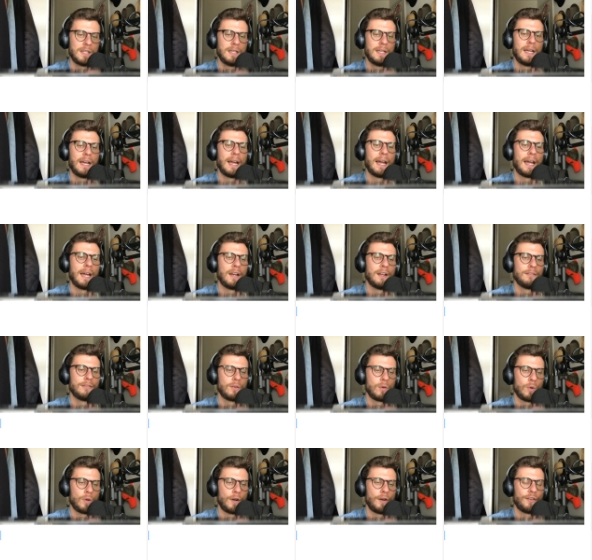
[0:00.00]
and of
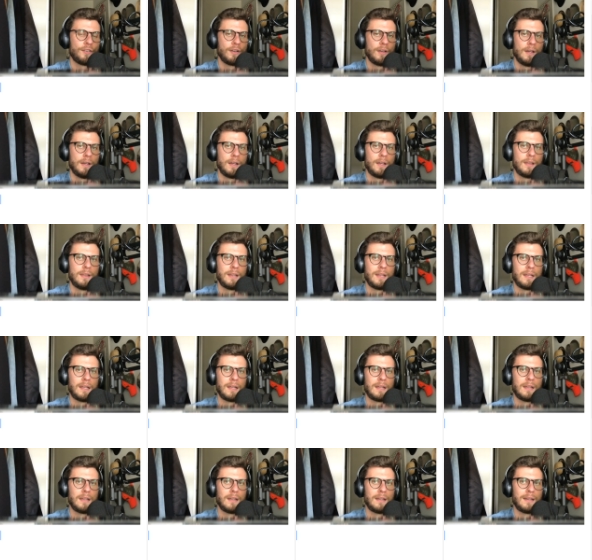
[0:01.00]
course,
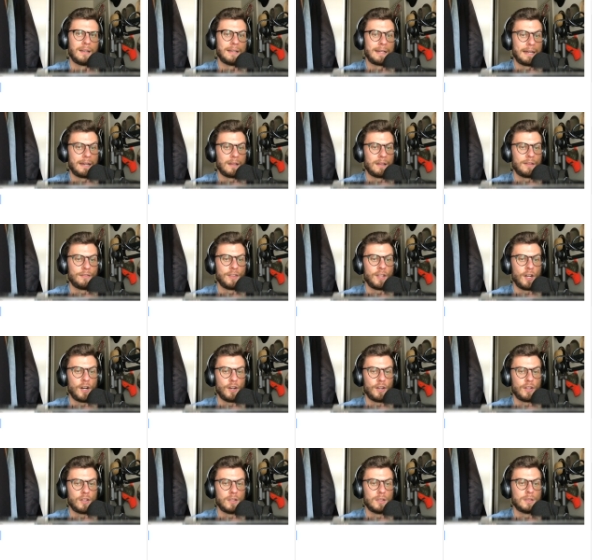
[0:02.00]
the title of the
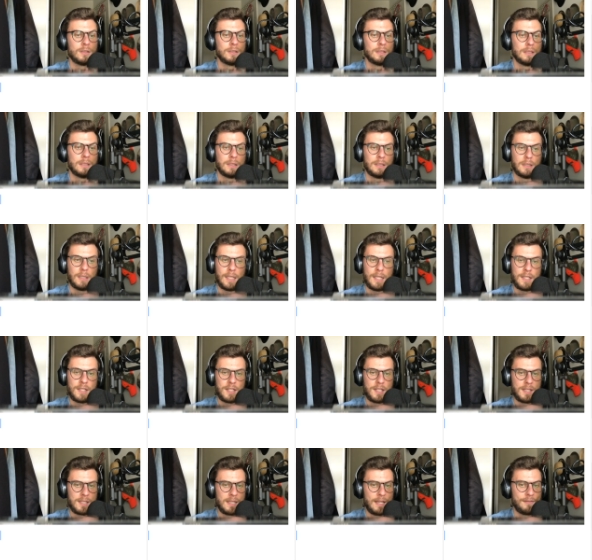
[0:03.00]
article is
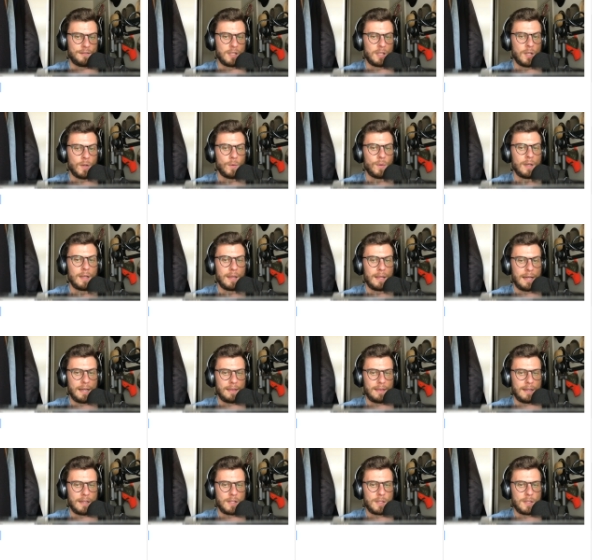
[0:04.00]
just left alone like this.